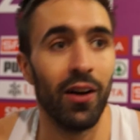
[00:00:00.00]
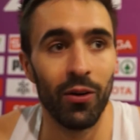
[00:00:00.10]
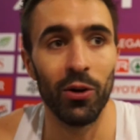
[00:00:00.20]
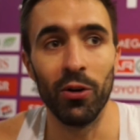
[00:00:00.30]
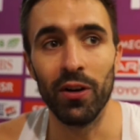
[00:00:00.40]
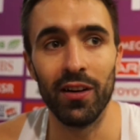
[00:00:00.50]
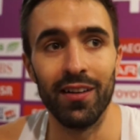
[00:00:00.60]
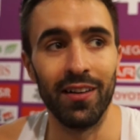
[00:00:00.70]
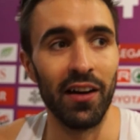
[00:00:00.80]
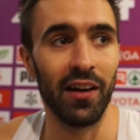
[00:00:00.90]
Well,
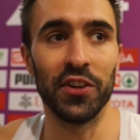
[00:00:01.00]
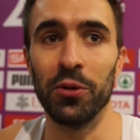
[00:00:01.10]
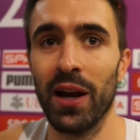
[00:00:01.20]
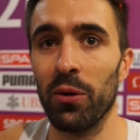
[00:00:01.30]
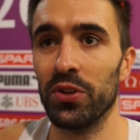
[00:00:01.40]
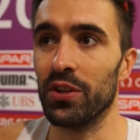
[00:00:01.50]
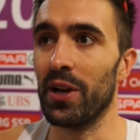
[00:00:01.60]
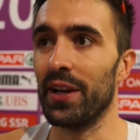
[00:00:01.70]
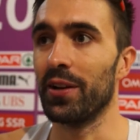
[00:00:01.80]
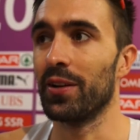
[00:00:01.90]
I knew Matt was the
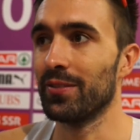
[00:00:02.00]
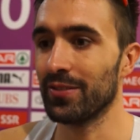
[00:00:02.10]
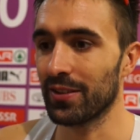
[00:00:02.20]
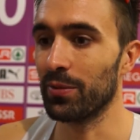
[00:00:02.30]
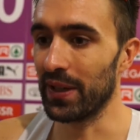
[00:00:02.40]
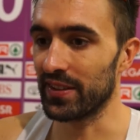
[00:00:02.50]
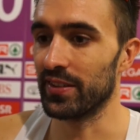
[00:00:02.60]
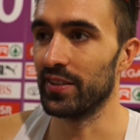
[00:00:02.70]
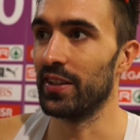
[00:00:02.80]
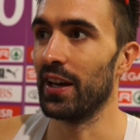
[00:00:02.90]
main
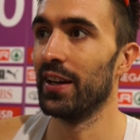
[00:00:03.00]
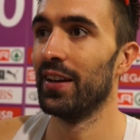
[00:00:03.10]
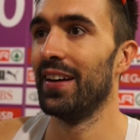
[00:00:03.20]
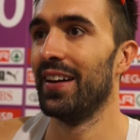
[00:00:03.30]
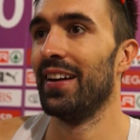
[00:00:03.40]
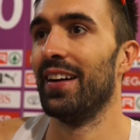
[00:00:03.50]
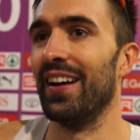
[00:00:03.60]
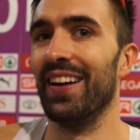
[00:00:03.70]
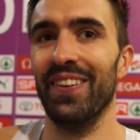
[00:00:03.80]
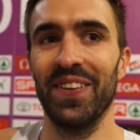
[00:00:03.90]
competitor today.
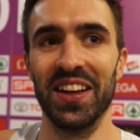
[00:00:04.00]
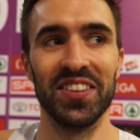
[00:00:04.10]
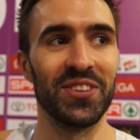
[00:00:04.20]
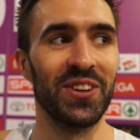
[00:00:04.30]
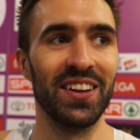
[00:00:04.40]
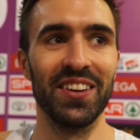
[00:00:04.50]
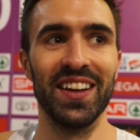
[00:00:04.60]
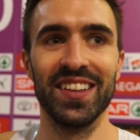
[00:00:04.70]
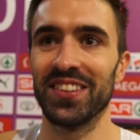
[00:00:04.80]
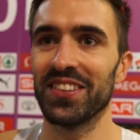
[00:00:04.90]
When I saw it on
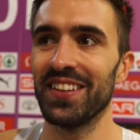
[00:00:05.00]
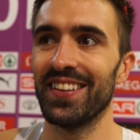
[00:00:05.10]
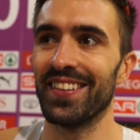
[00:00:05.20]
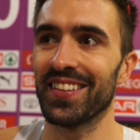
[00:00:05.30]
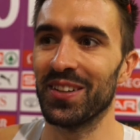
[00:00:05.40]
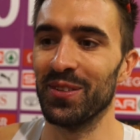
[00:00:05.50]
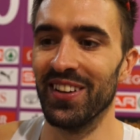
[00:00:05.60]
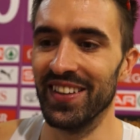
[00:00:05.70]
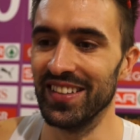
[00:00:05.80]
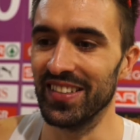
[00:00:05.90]
his, I was like, oh, that's going to be a
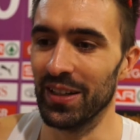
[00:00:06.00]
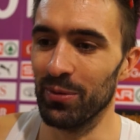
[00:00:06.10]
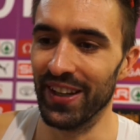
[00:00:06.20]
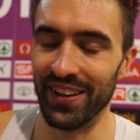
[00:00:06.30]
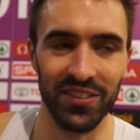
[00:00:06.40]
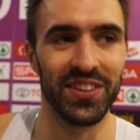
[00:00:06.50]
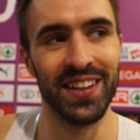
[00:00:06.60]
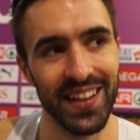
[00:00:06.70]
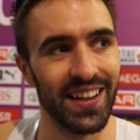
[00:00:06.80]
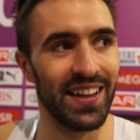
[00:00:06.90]
lot easier. But then
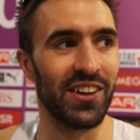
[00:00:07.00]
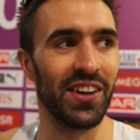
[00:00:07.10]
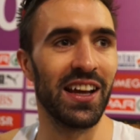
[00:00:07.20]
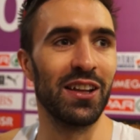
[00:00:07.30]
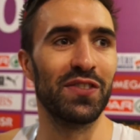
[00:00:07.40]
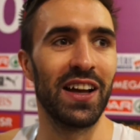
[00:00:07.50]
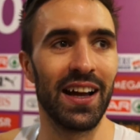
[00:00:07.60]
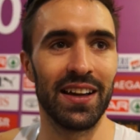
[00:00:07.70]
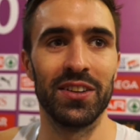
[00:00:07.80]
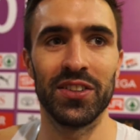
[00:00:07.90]
obviously he got a yellow
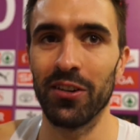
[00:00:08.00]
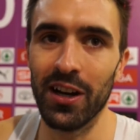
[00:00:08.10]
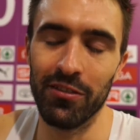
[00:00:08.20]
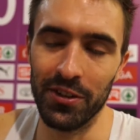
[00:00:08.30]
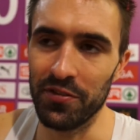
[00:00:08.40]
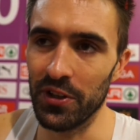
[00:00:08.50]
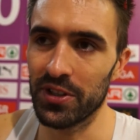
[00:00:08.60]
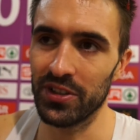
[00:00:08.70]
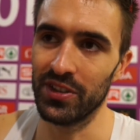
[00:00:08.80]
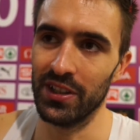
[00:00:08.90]
flag and I was like, right,
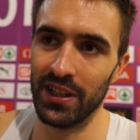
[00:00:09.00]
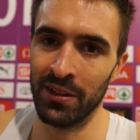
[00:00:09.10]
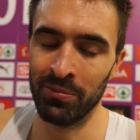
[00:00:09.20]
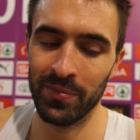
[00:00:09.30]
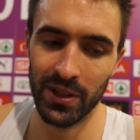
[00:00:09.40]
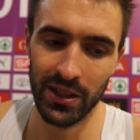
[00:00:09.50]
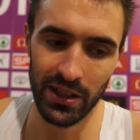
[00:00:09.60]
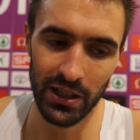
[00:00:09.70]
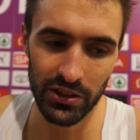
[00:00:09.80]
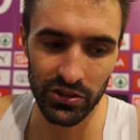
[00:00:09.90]
refocus and
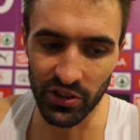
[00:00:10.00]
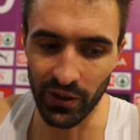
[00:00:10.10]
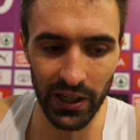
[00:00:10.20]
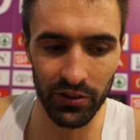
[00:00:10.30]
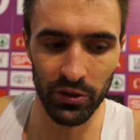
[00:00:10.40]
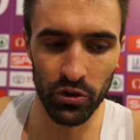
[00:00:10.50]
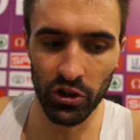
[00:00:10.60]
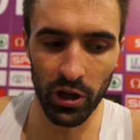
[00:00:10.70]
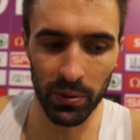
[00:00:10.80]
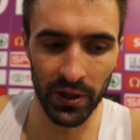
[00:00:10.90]
just go out and do the
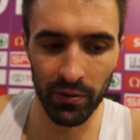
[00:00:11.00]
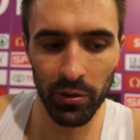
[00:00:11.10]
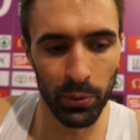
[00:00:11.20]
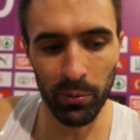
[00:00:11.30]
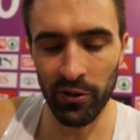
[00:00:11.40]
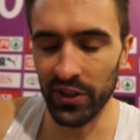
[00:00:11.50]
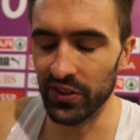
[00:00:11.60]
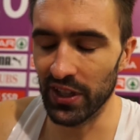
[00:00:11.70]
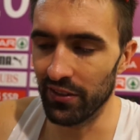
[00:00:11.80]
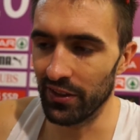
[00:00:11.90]
job and put my
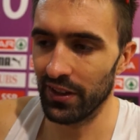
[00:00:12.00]
race together.